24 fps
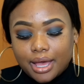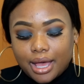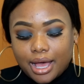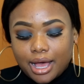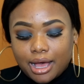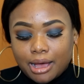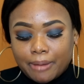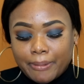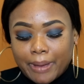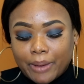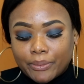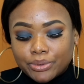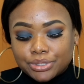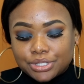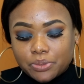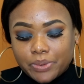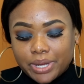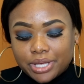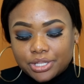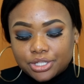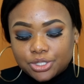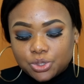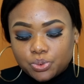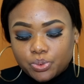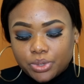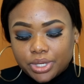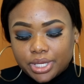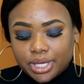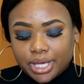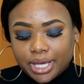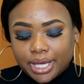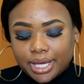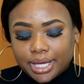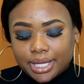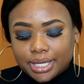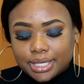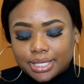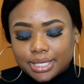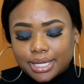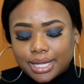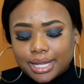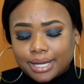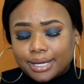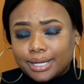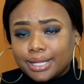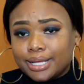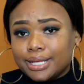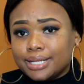I was away this weekend
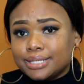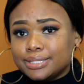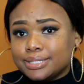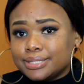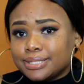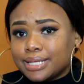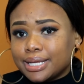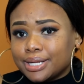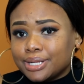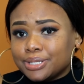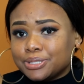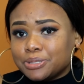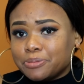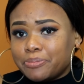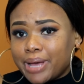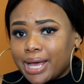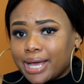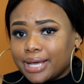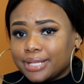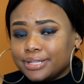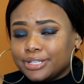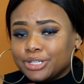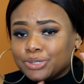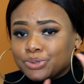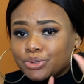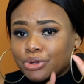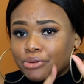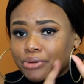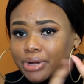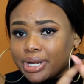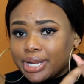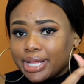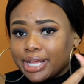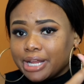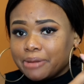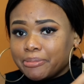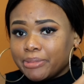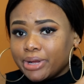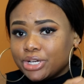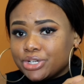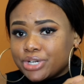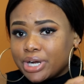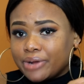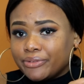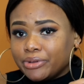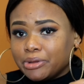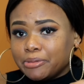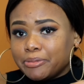and I decided to pack. These were already in my
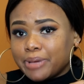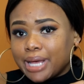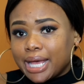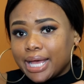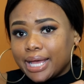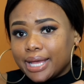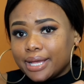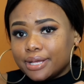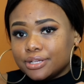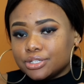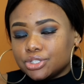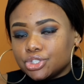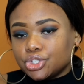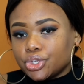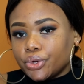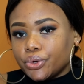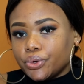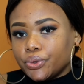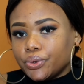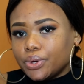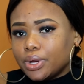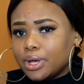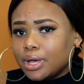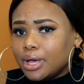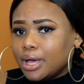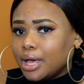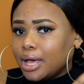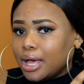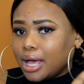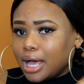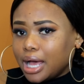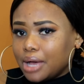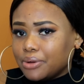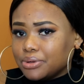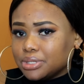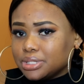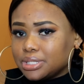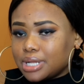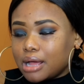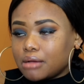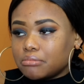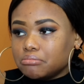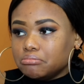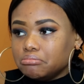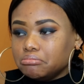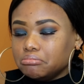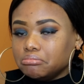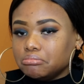travel bag, so I was
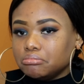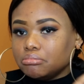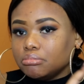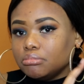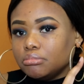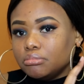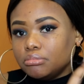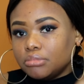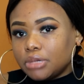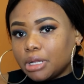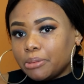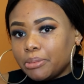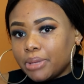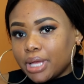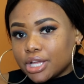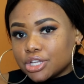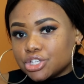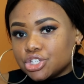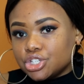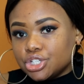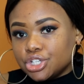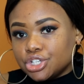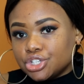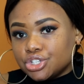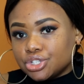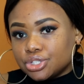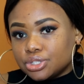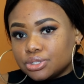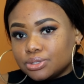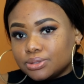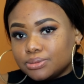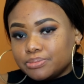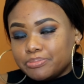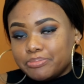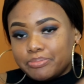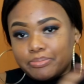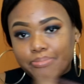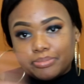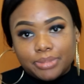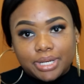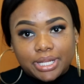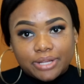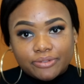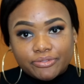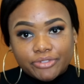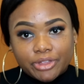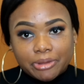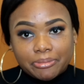like, let me actually just
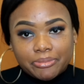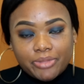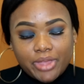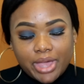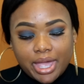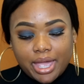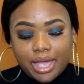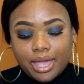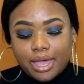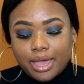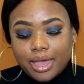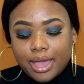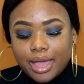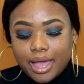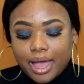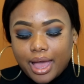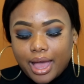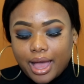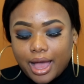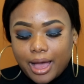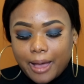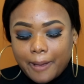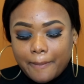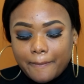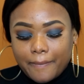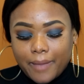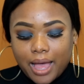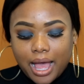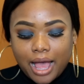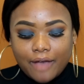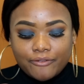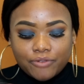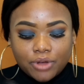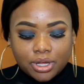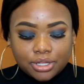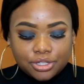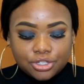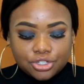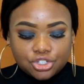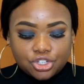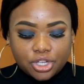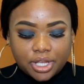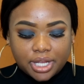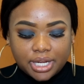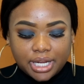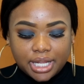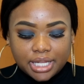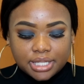leave them there. I've got the
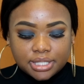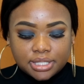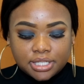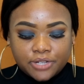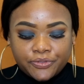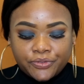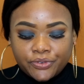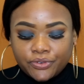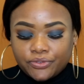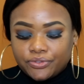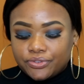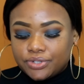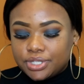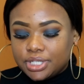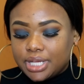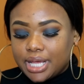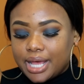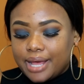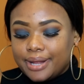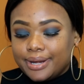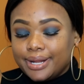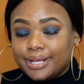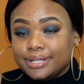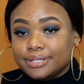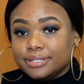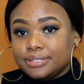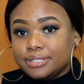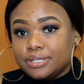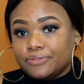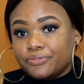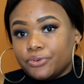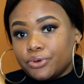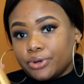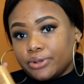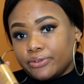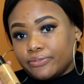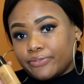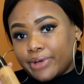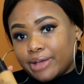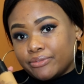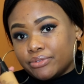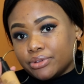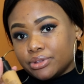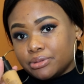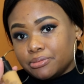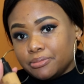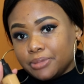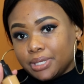shade NC50 and NC45
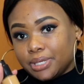with